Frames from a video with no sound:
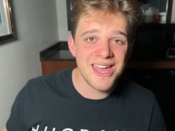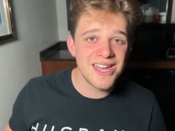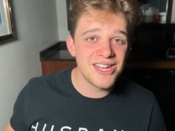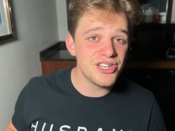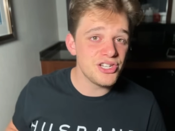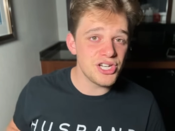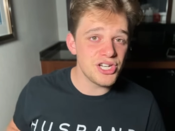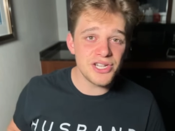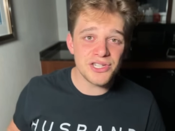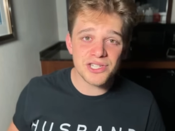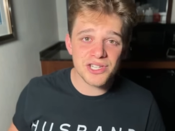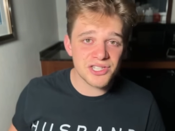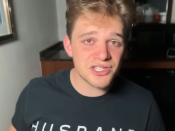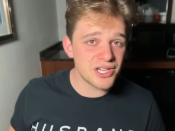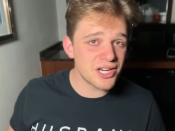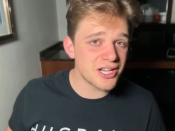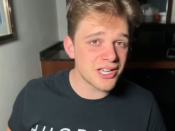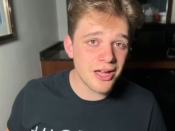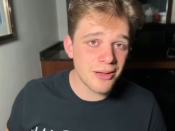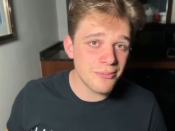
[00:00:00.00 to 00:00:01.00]
Jesus
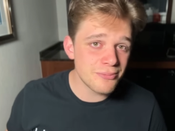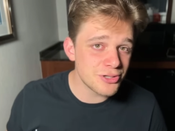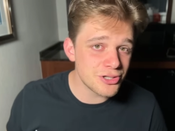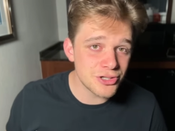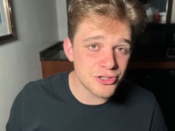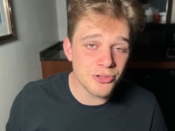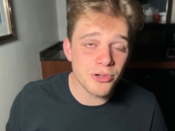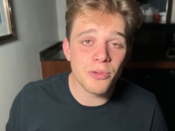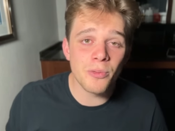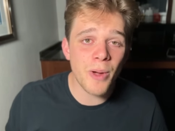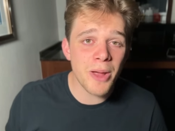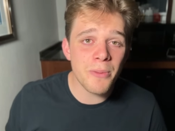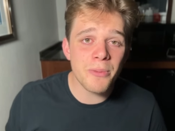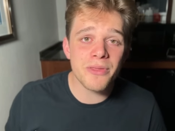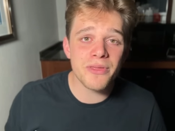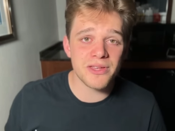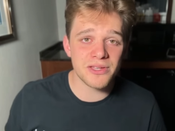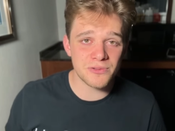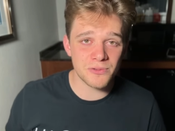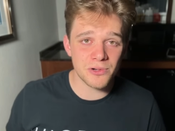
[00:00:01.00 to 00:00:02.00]
didn't come to do away with
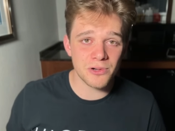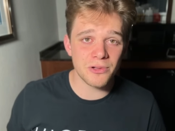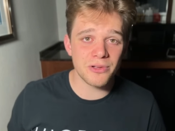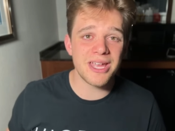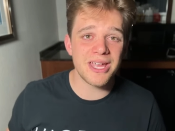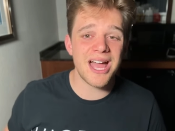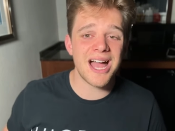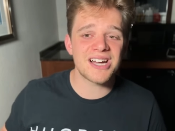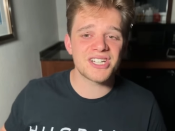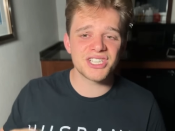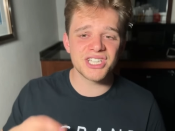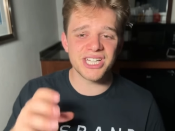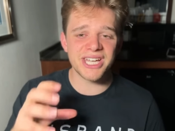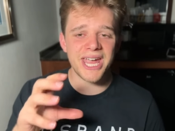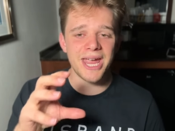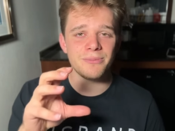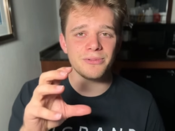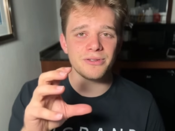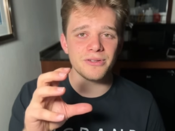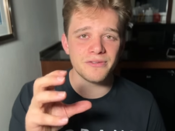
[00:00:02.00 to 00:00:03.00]
Israel. He actually
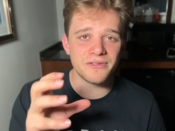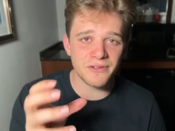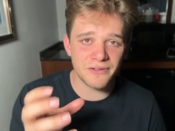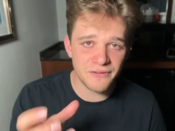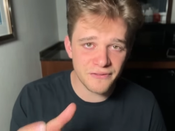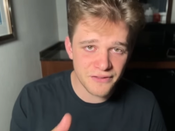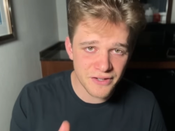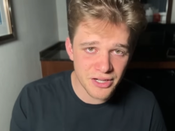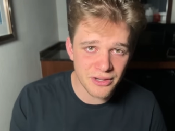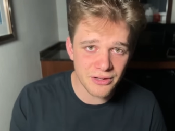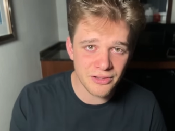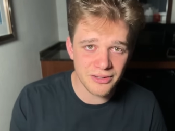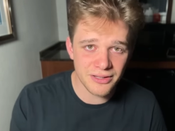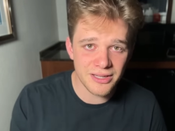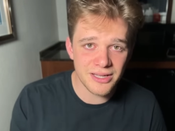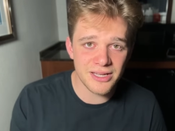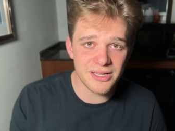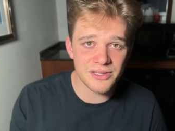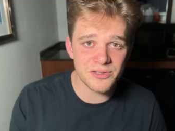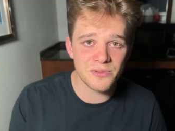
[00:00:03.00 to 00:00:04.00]
came to fulfill
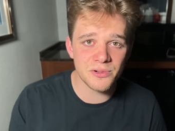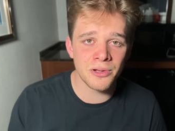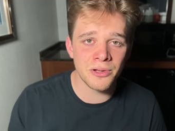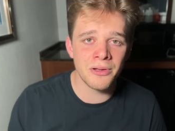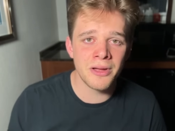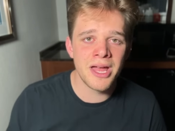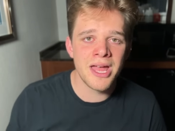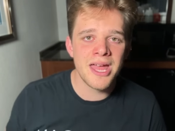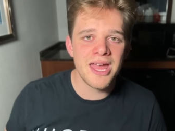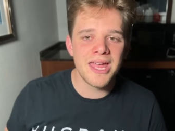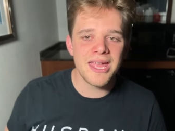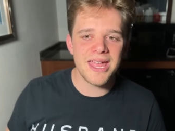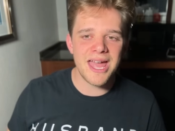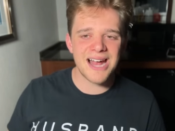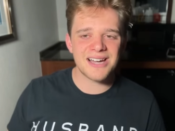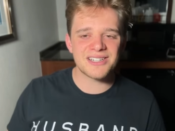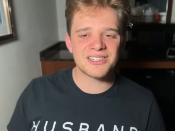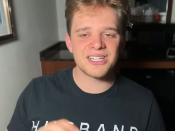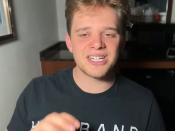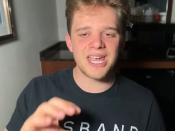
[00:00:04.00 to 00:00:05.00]
Israel. He
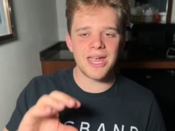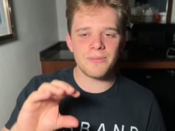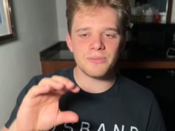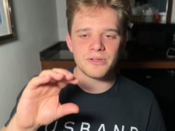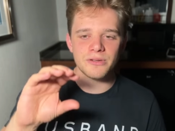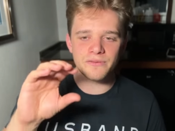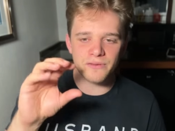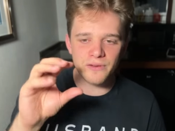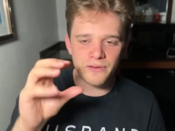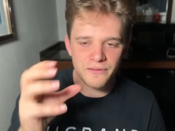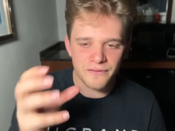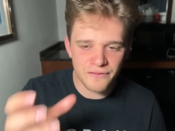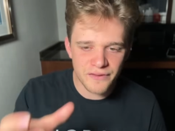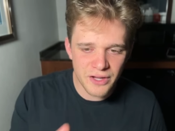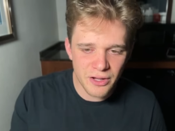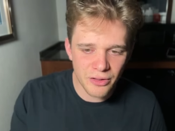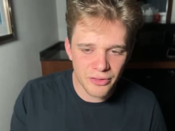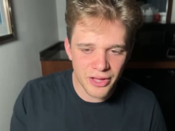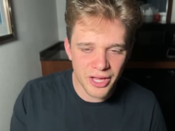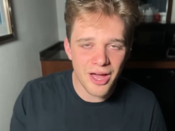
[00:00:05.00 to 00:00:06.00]
actually came to
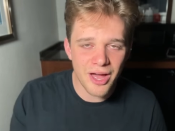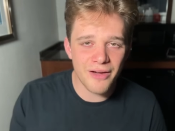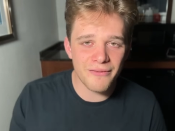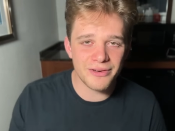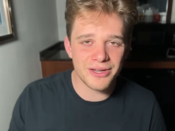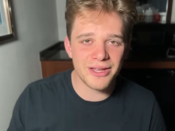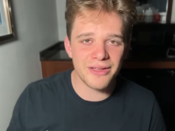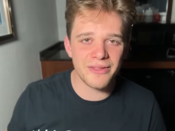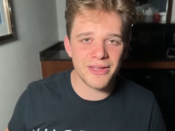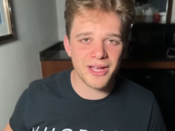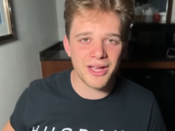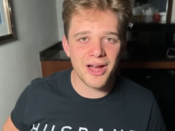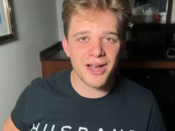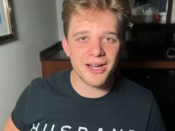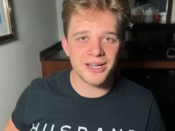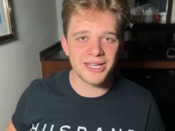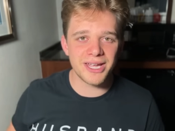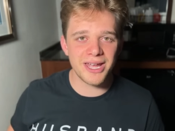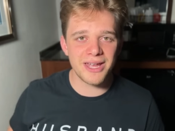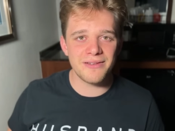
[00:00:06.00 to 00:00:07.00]
fulfill the covenant that
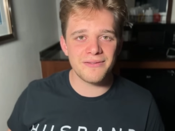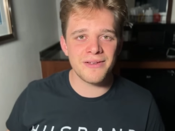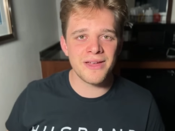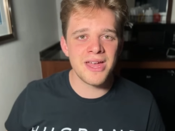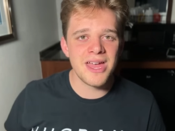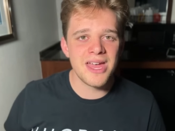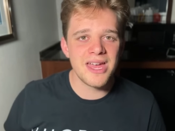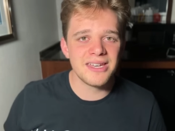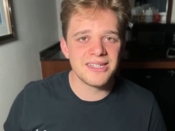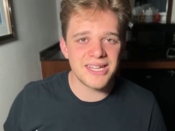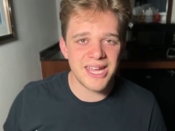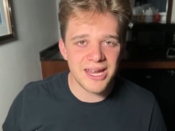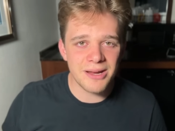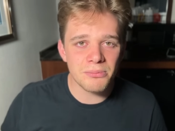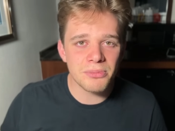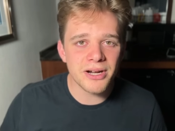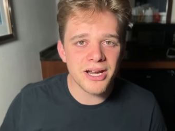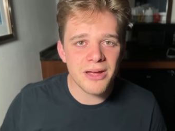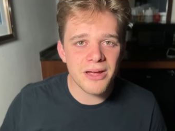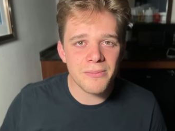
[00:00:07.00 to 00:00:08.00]
God gave to
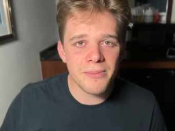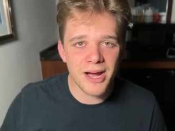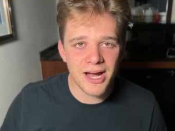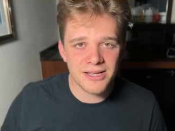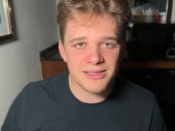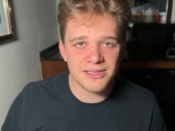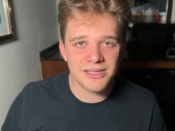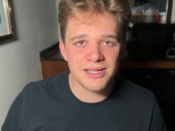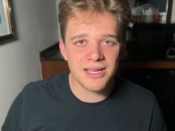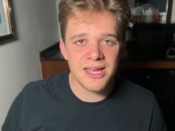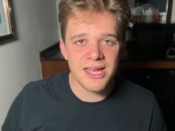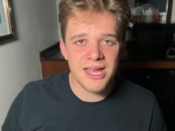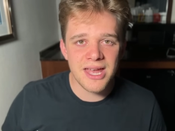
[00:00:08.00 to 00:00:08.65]
Abraham, Isaac,